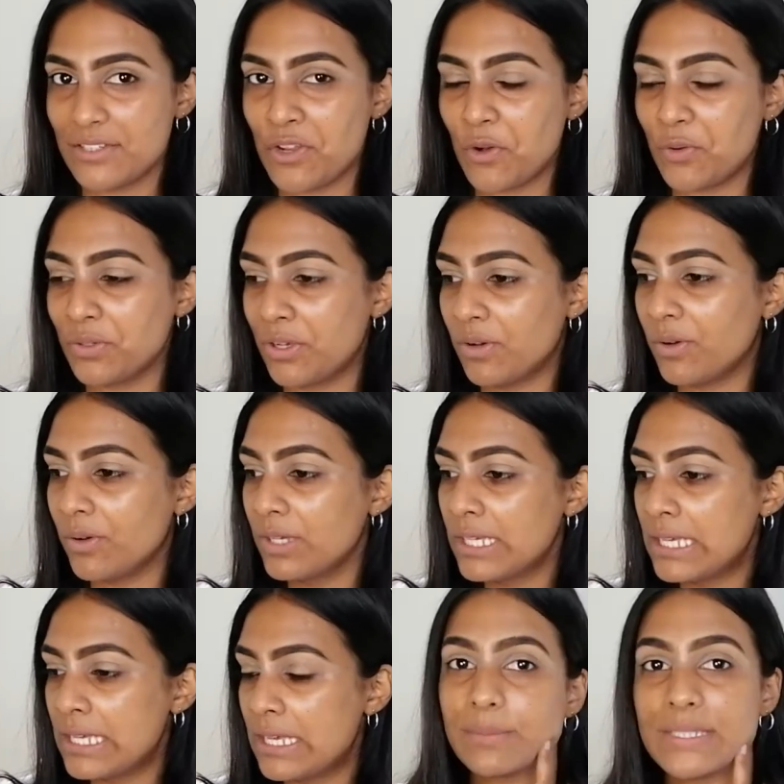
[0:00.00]
it's a no-no.
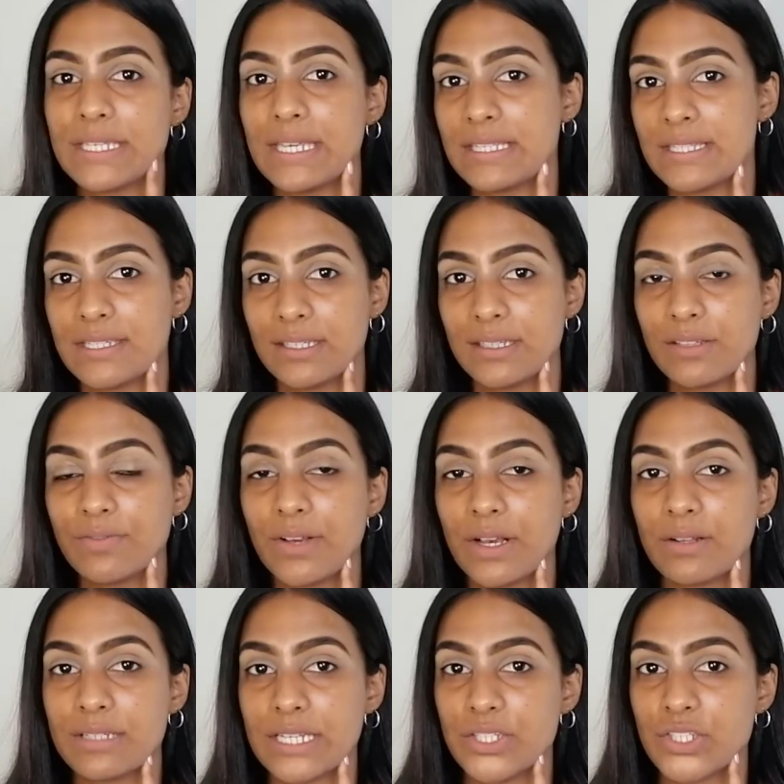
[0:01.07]
When I'm testing the
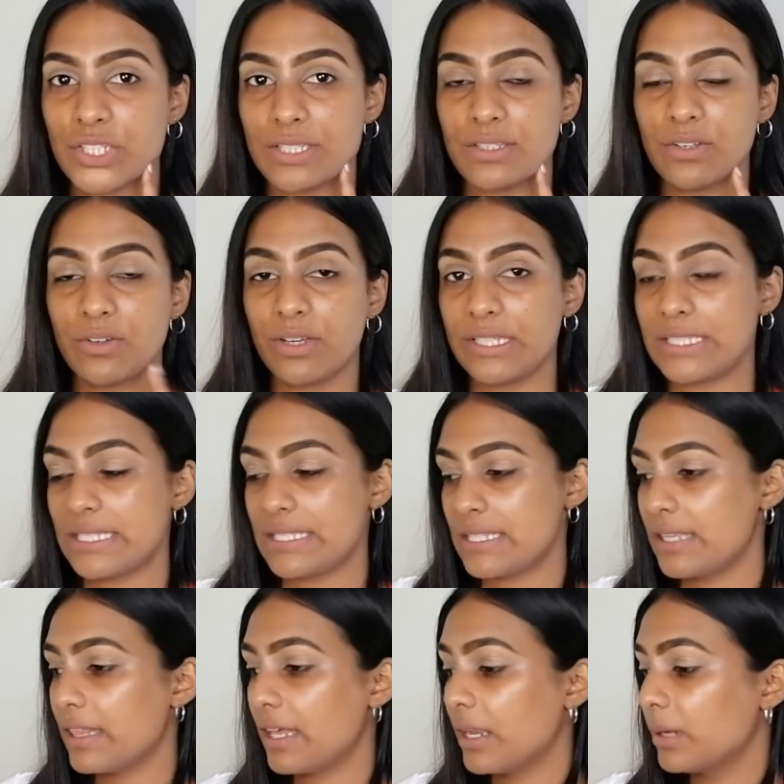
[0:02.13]
foundations, you're going to
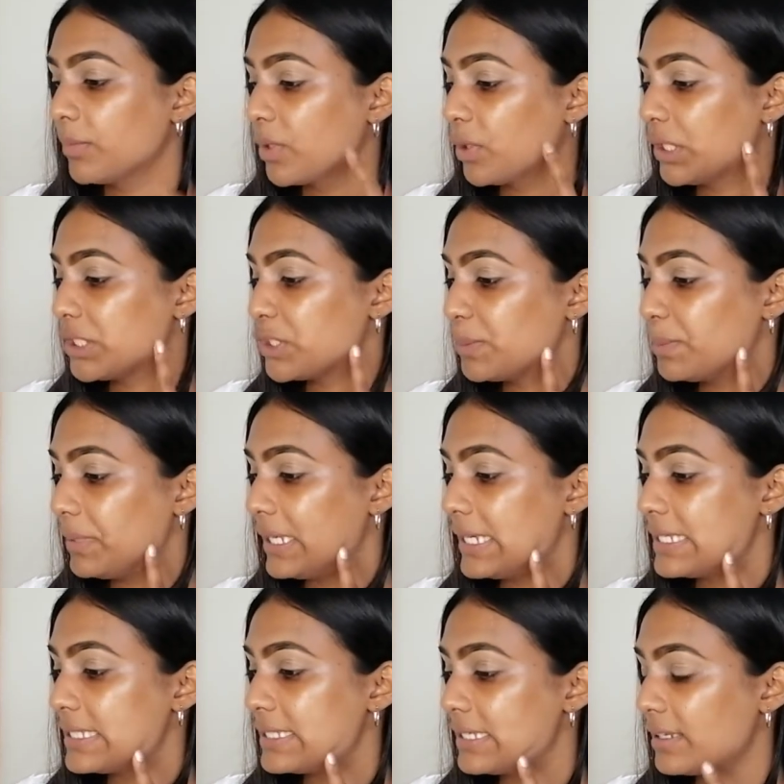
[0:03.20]
see that I'm going to
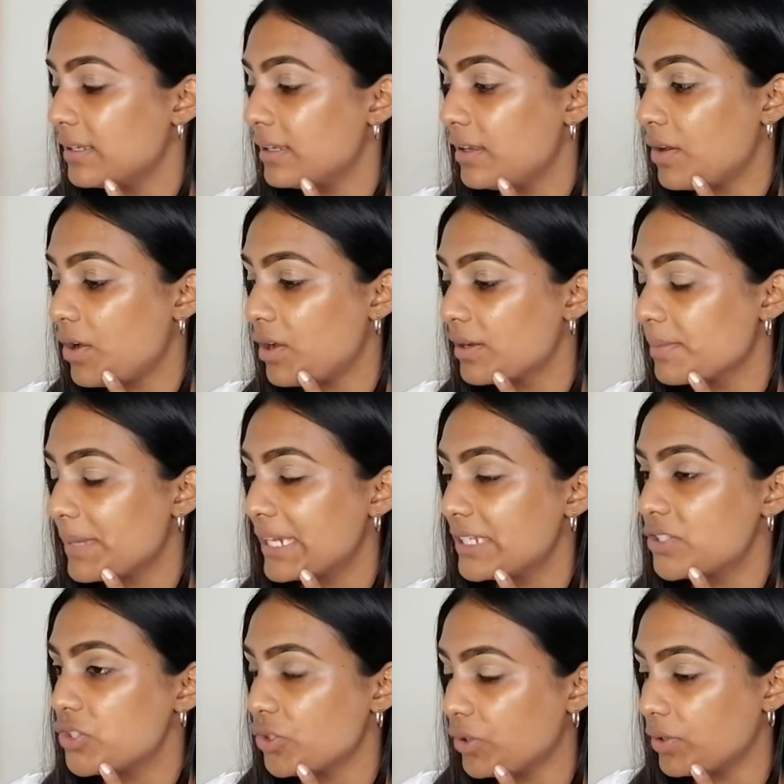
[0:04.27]
place it along
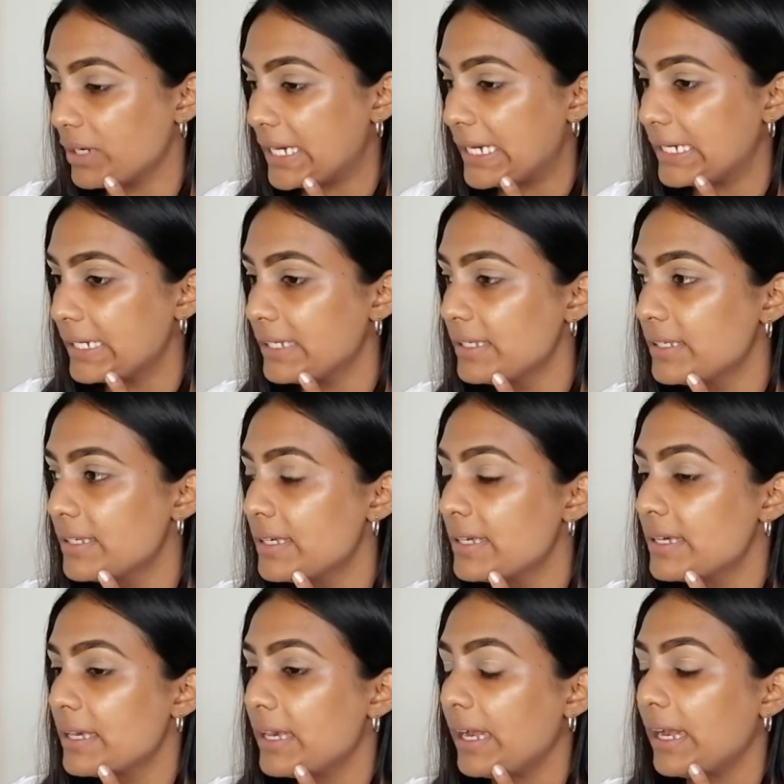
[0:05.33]
my jawline,
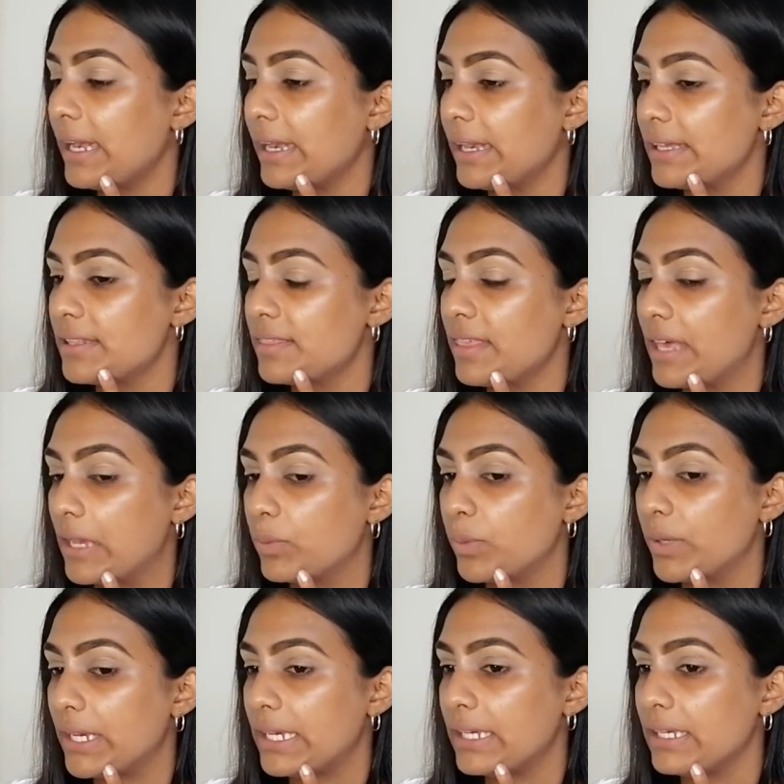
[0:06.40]
and
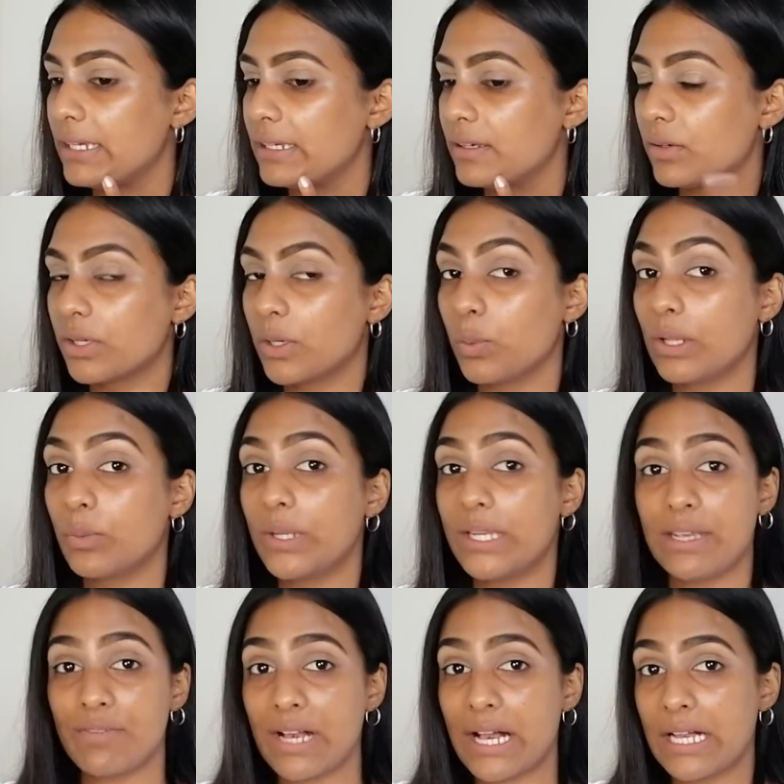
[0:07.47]
that way, okay, well,
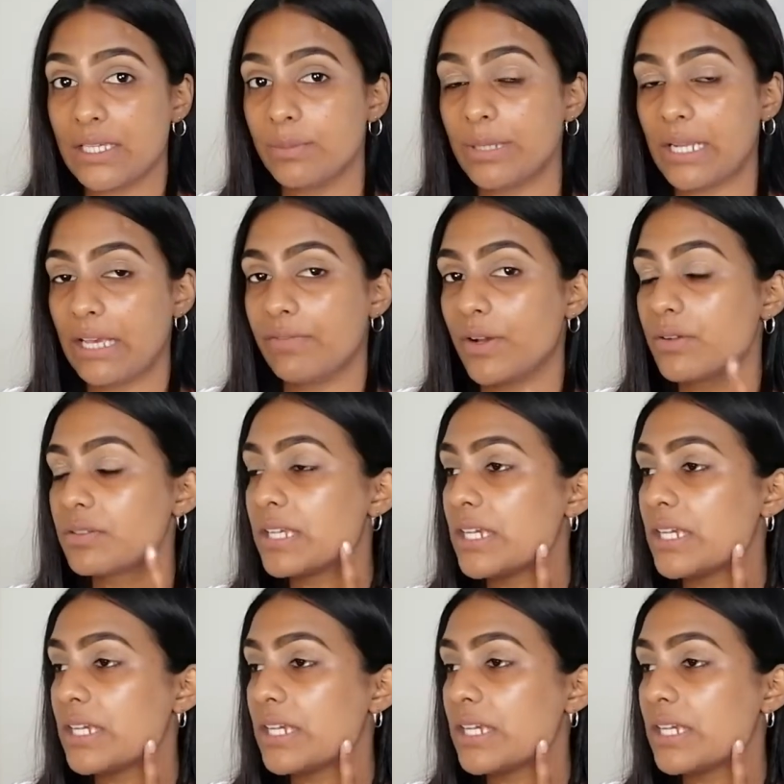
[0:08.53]
whenever I apply